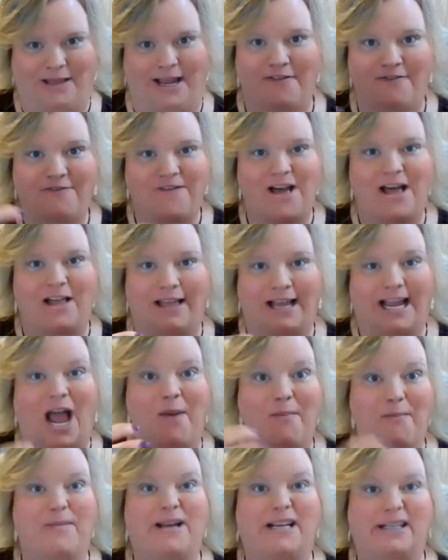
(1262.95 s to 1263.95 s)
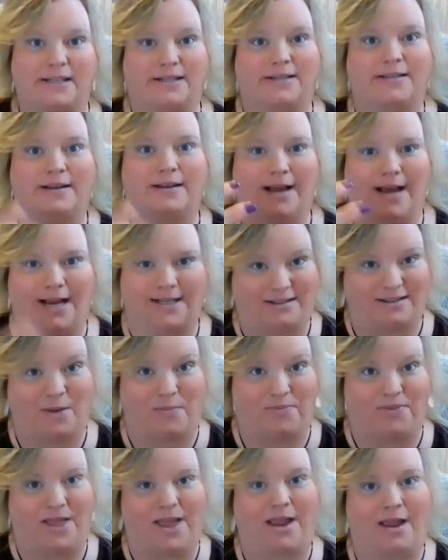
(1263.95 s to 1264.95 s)
I felt like I missed
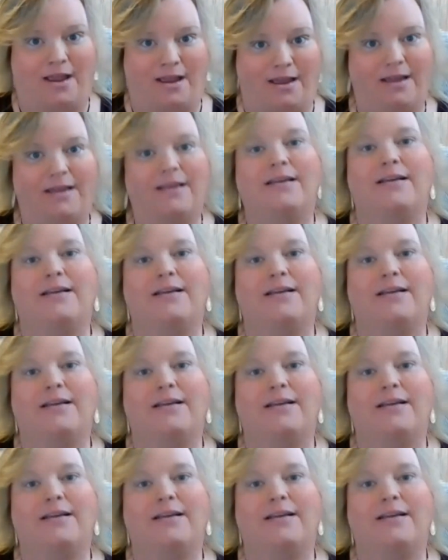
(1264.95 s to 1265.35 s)
something.